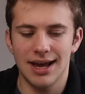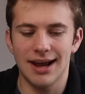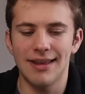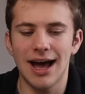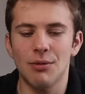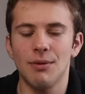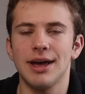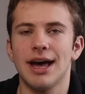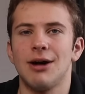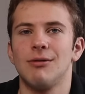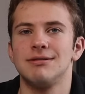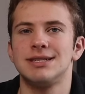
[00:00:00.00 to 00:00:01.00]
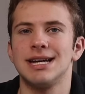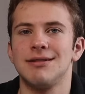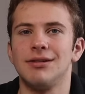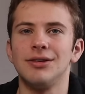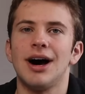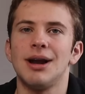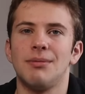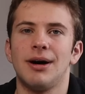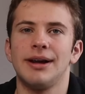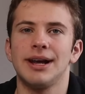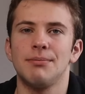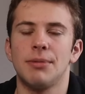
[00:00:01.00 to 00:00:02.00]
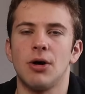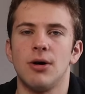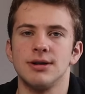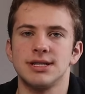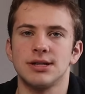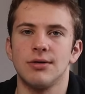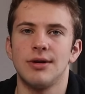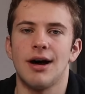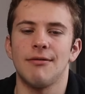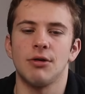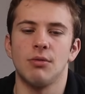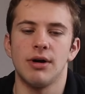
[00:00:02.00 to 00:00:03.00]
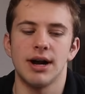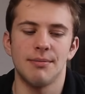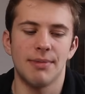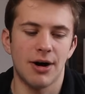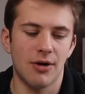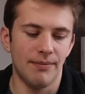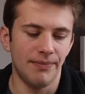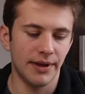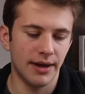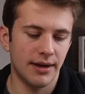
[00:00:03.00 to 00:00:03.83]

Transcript: And that way I would have saved a lot of money, but also not have to worry about